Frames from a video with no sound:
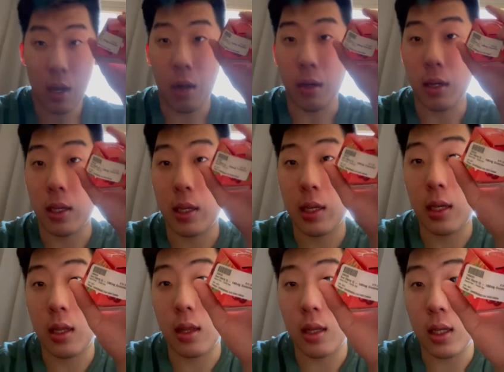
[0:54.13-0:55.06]
I'm gonna
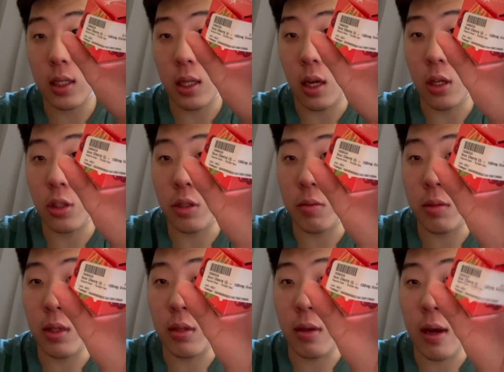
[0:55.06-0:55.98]
eat these 100
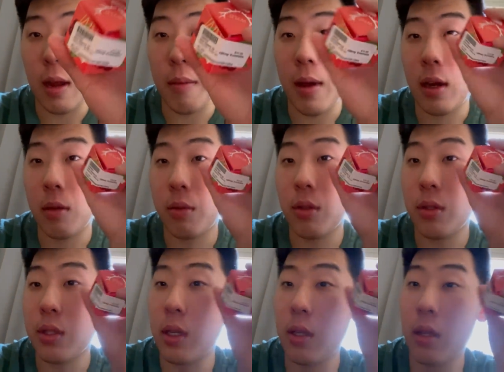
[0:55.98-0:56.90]
milligram
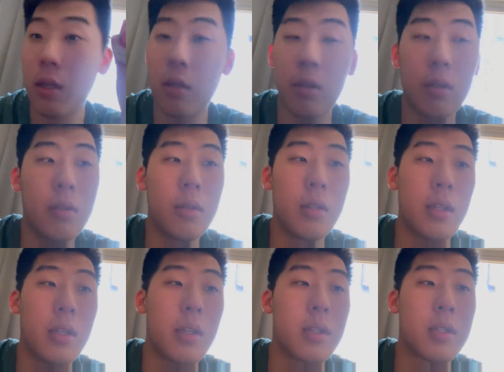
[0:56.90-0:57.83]
edibles in a little.
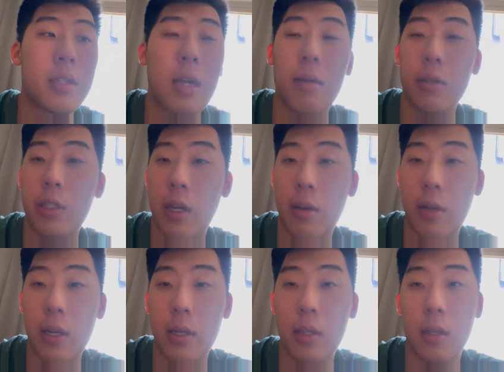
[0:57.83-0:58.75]
They're sour
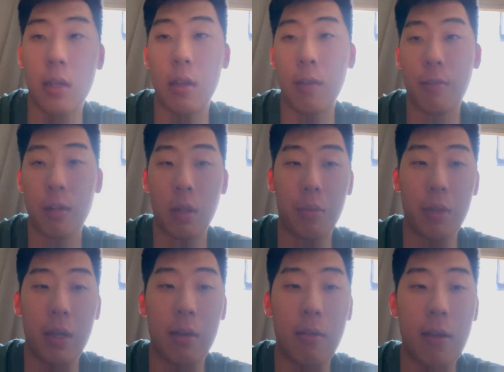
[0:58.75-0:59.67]
cherry indica for the
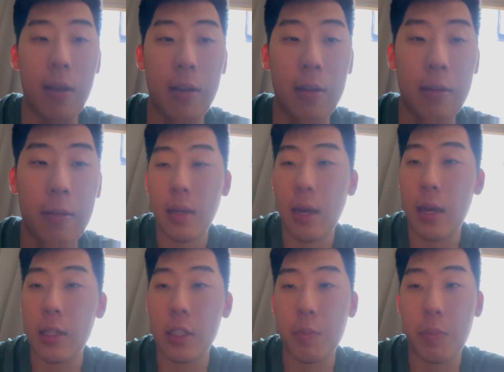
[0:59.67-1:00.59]
plane ride.
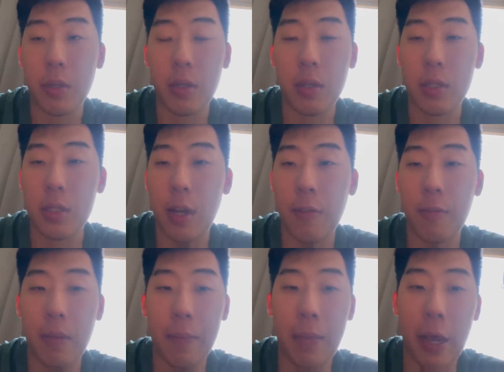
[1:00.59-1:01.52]
I just put the stuff
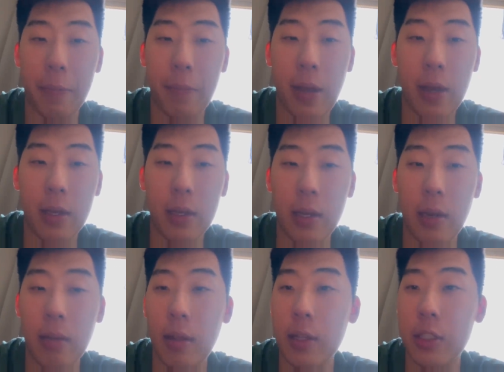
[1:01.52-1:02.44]
in my backpack and
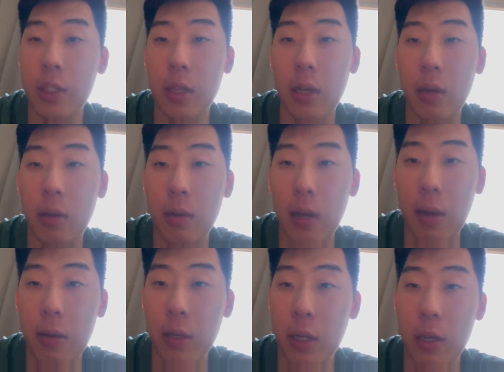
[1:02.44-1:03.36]
I'll let you know
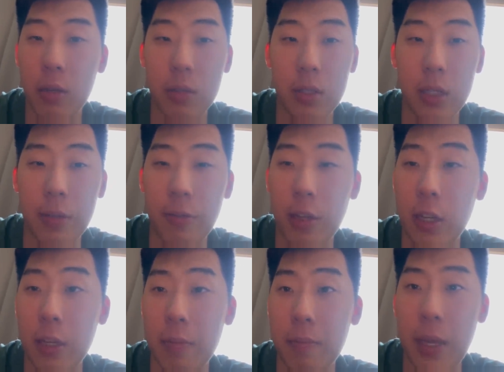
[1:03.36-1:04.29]
how it goes and if
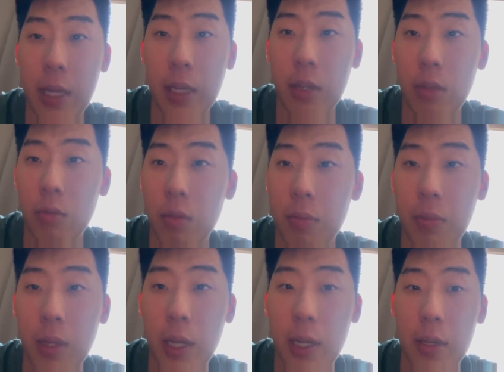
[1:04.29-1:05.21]
I make it through the
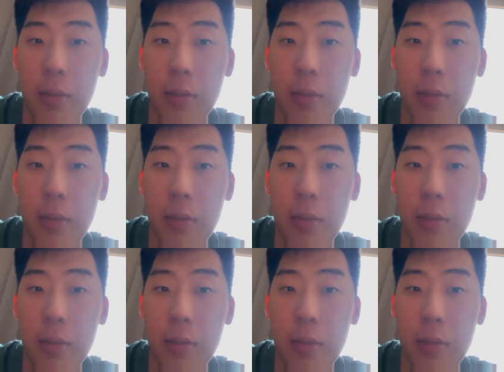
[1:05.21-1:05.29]
plane.